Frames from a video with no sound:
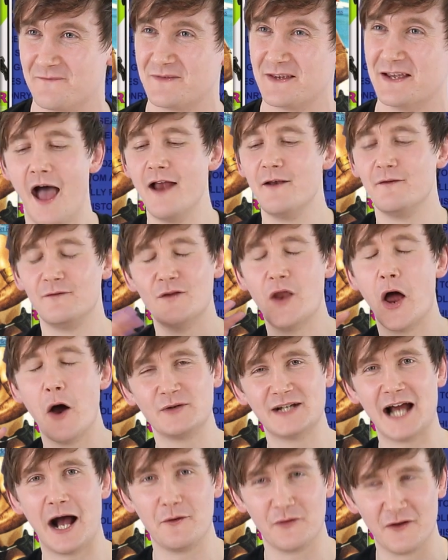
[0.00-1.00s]
Yeah. And
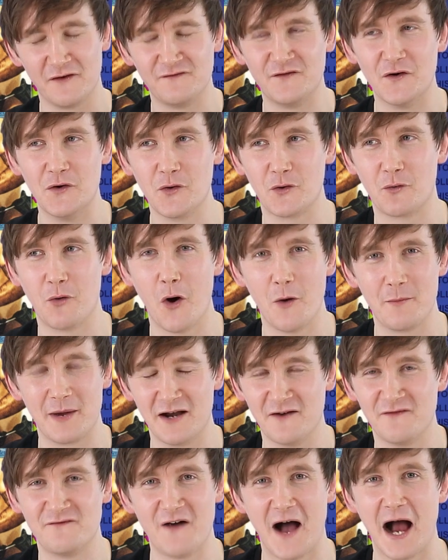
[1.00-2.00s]
no doubt the full quote will be
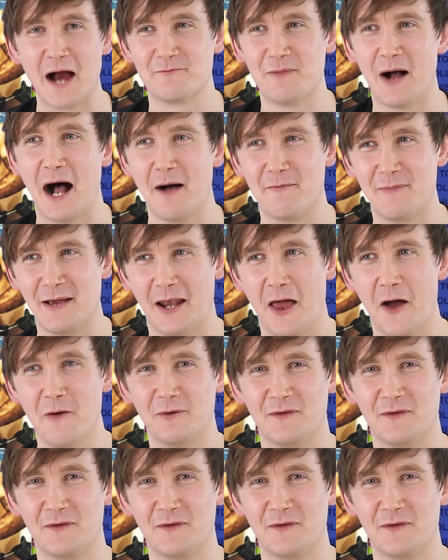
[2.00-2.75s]
in a fact bar below,